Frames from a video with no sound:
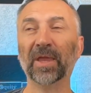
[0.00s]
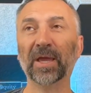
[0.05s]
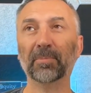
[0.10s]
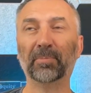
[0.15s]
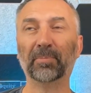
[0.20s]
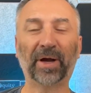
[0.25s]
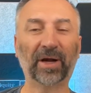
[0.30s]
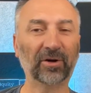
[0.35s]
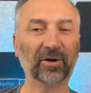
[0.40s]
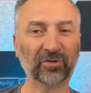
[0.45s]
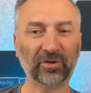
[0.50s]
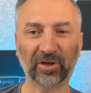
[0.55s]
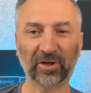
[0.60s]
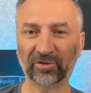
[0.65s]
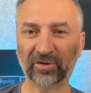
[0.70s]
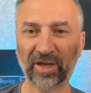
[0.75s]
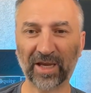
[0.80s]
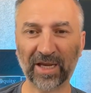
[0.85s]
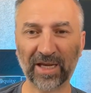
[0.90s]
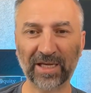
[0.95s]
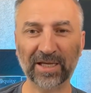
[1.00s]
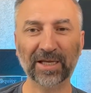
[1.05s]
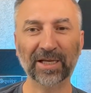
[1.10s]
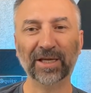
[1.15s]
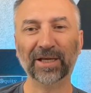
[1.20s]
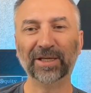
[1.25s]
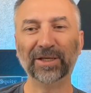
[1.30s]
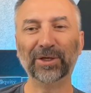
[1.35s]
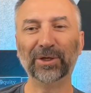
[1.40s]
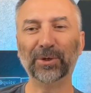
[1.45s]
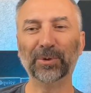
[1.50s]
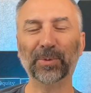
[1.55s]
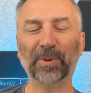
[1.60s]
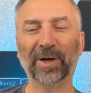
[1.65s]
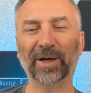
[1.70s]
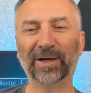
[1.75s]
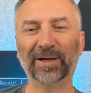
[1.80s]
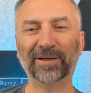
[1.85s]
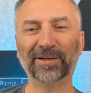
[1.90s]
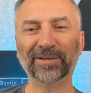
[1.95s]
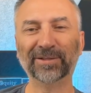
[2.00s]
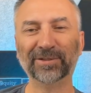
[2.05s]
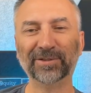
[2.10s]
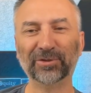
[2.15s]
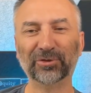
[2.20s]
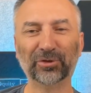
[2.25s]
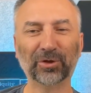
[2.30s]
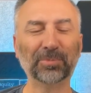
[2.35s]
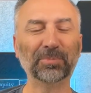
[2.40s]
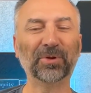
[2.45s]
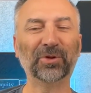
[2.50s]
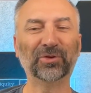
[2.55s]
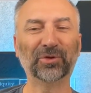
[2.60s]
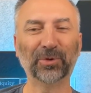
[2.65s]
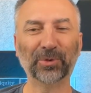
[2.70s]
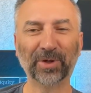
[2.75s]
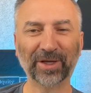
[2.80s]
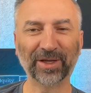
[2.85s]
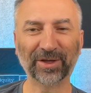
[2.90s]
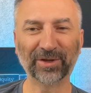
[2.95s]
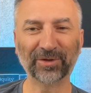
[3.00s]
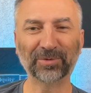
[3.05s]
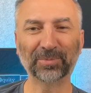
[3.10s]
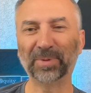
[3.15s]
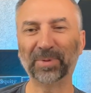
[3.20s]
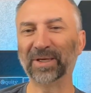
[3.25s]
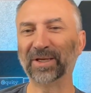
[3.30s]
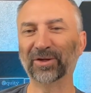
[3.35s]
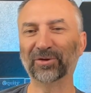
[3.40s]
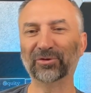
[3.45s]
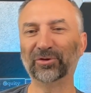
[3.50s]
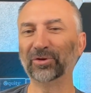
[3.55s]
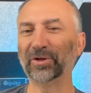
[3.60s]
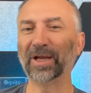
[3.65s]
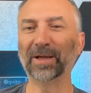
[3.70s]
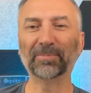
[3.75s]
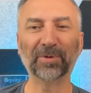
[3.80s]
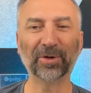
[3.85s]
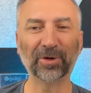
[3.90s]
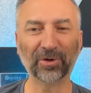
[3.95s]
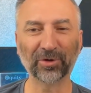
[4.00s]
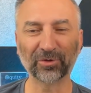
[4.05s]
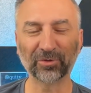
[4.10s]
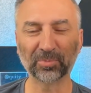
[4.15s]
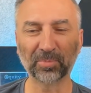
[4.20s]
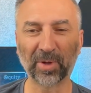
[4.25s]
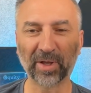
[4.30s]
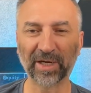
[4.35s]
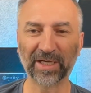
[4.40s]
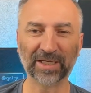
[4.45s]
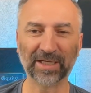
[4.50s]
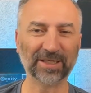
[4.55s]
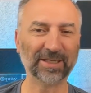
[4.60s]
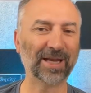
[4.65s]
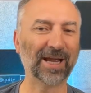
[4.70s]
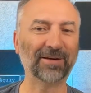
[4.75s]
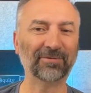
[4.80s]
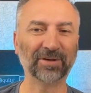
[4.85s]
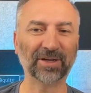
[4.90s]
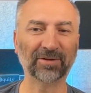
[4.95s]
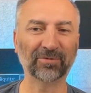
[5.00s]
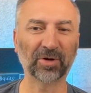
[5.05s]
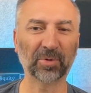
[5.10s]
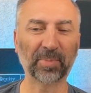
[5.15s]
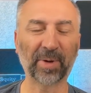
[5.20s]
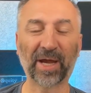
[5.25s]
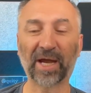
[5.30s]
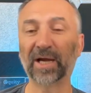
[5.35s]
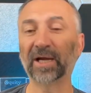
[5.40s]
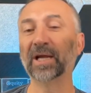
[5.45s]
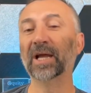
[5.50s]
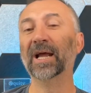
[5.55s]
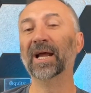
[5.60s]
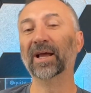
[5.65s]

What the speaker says: Buyer says, hey, you shouldn't be suing us because you kept the earnest money and you haven't given it back.